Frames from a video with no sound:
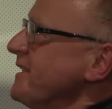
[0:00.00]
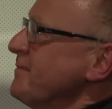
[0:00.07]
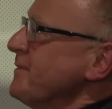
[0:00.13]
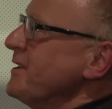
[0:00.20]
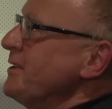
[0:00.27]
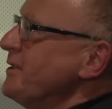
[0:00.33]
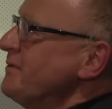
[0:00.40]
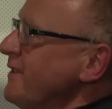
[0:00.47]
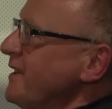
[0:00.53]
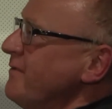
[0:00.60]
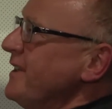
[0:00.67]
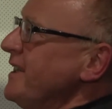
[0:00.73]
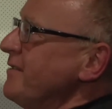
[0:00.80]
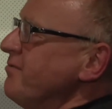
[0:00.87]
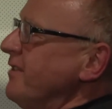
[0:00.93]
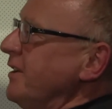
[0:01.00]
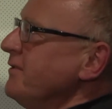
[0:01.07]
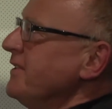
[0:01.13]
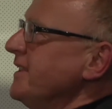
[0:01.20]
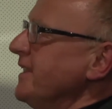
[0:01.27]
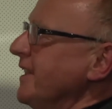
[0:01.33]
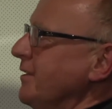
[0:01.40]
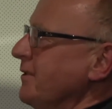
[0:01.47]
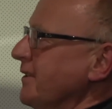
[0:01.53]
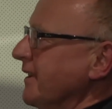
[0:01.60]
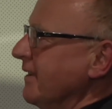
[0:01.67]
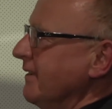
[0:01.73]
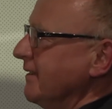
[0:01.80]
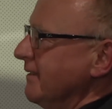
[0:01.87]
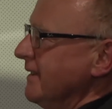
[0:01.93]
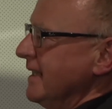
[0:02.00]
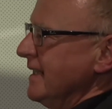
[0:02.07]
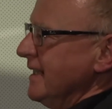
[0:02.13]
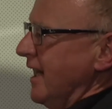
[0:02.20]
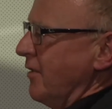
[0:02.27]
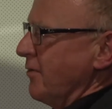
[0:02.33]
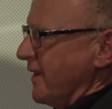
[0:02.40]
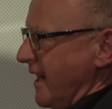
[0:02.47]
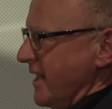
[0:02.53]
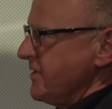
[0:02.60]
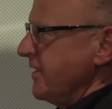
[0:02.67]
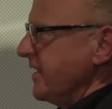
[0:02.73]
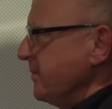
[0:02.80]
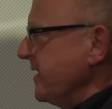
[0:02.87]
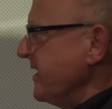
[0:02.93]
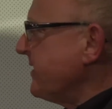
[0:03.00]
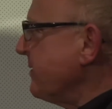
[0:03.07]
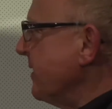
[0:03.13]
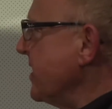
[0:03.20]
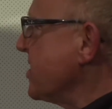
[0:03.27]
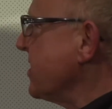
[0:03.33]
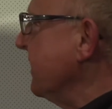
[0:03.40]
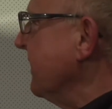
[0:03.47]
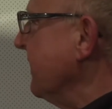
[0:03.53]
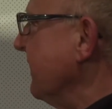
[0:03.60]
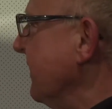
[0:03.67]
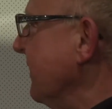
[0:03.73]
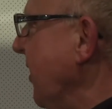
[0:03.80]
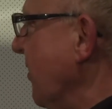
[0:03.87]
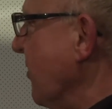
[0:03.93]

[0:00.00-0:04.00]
because when we founded our cultural administration, our